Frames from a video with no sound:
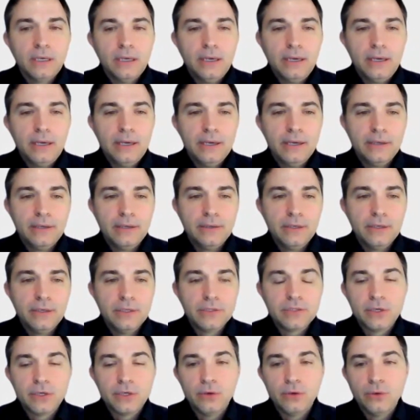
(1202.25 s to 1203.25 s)
And
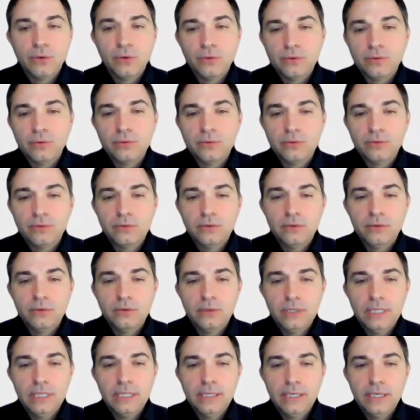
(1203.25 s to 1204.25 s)
so
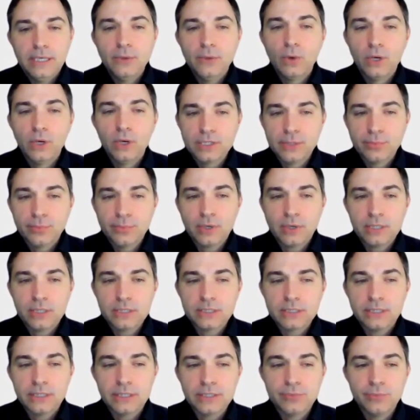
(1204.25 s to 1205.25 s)
it was a
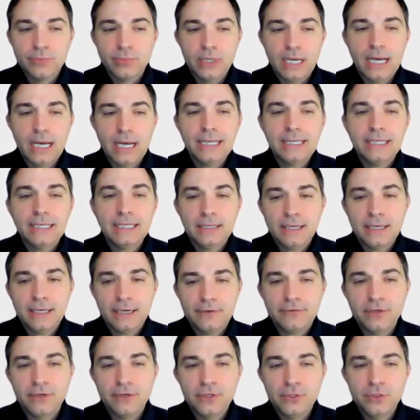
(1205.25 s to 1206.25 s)
process, but I didn't
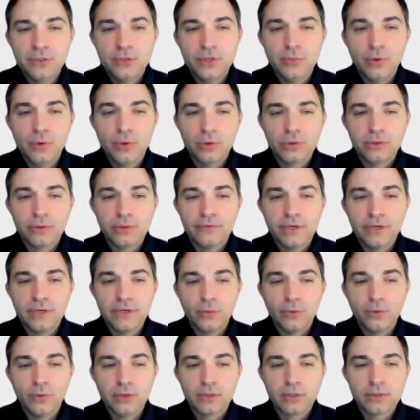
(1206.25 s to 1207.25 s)
have to do the bulk of that
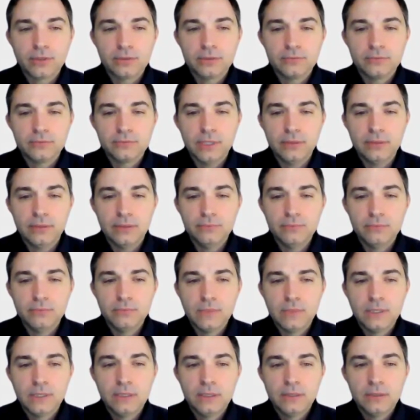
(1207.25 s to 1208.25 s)
work. The
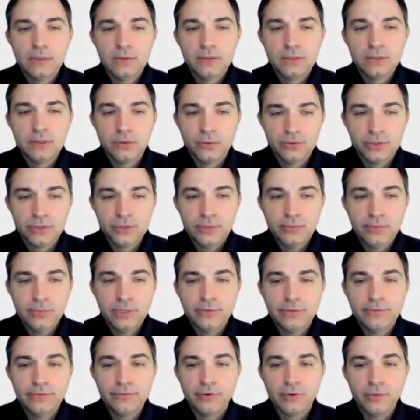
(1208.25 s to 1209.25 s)
Togle team did
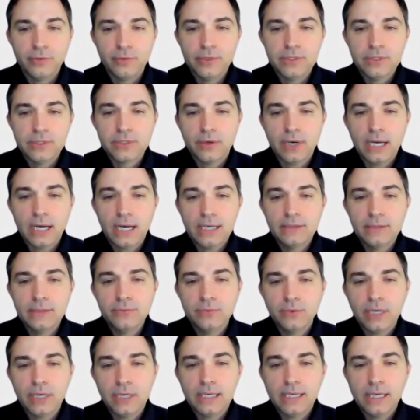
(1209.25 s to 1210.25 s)
it for me. So
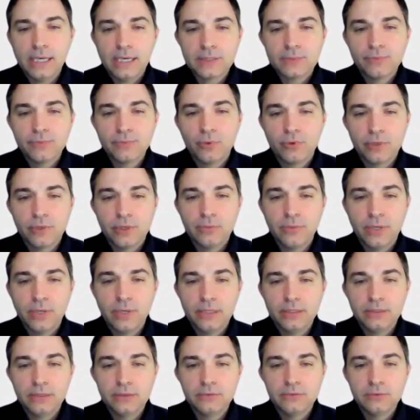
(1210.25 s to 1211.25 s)
I exported
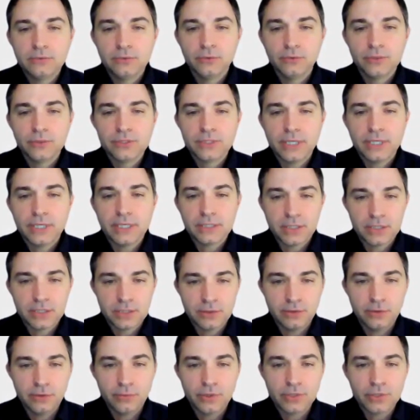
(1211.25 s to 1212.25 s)
my tool sets to
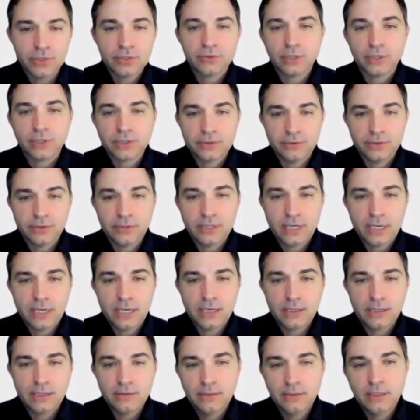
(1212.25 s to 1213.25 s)
show them the structure that I
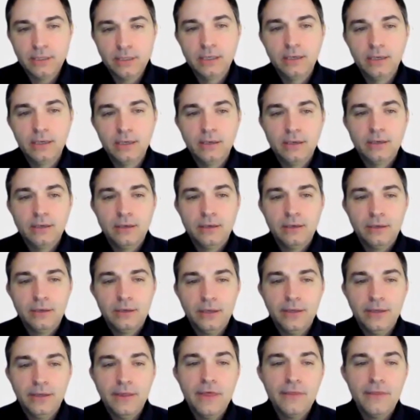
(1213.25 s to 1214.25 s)
had,
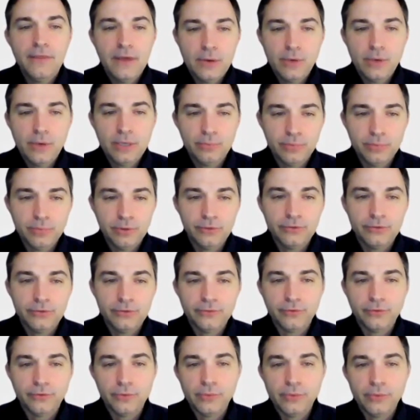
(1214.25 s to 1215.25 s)
and then they went and built it
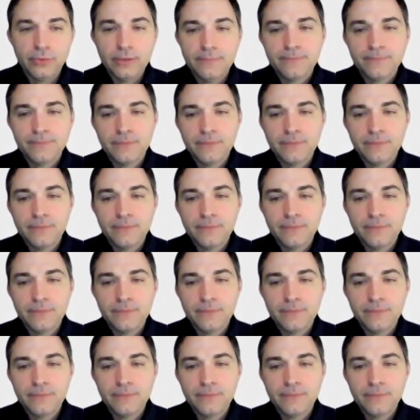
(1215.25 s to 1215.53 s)
for me.